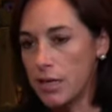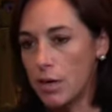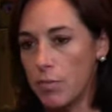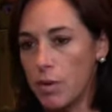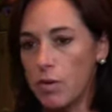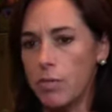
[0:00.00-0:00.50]
And
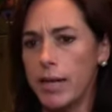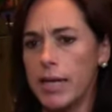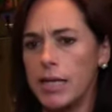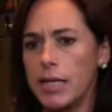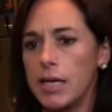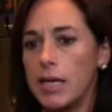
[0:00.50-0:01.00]
our murder
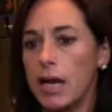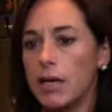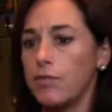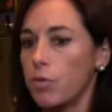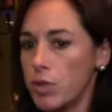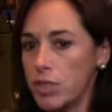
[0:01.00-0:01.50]
rate,
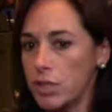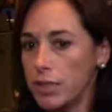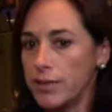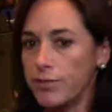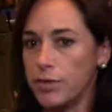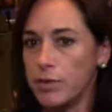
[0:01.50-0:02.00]

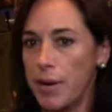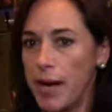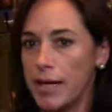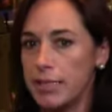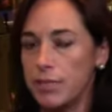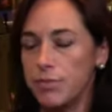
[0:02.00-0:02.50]
unfortunately, for the
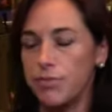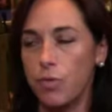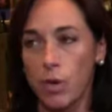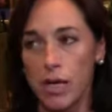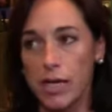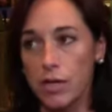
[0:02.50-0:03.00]
past
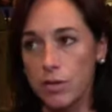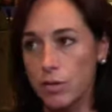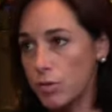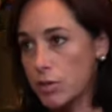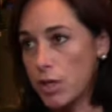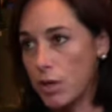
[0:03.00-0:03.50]
40 years
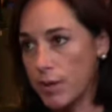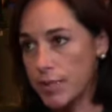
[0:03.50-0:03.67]
or so,